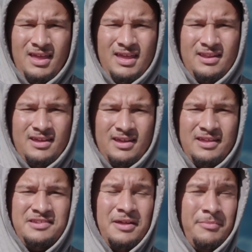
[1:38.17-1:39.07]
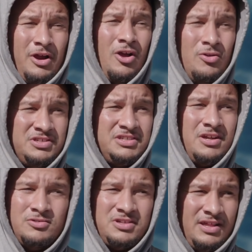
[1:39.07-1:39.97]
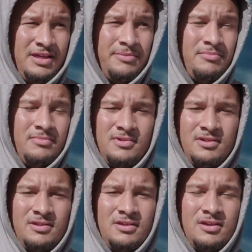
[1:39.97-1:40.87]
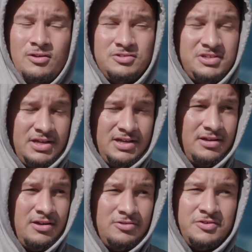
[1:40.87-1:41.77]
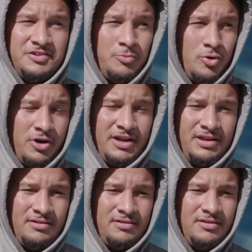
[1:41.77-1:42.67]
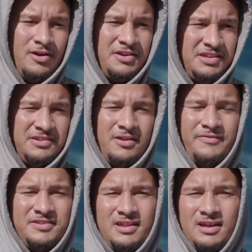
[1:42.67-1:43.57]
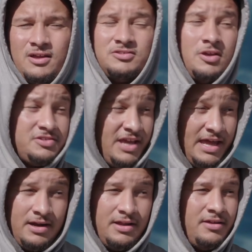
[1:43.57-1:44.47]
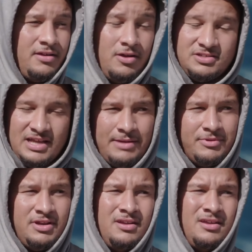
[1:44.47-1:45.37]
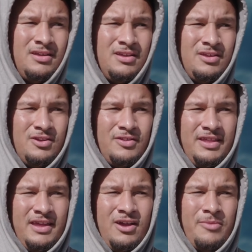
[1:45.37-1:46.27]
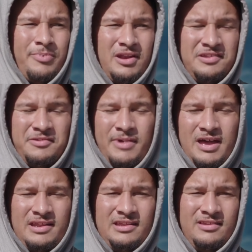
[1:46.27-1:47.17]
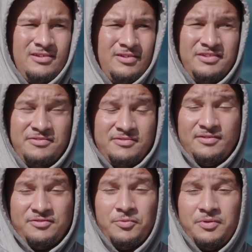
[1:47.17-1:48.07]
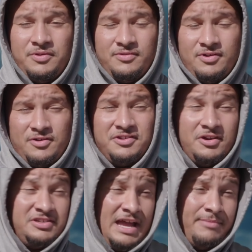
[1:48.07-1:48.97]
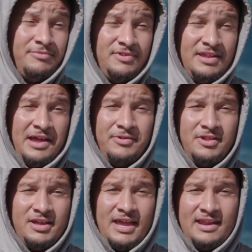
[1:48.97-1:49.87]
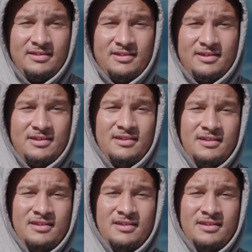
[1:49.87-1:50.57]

and uh, it's something our coaches, Coach Klemm, Coach uh, Coach Chris Morgan, you know, our assistant offensive line coach, Coach Canada, Coach Tomlin. You know, they, they harp on us about it. And, you know, that's, that's what we you know it's our job. That's how we look at it. Uh,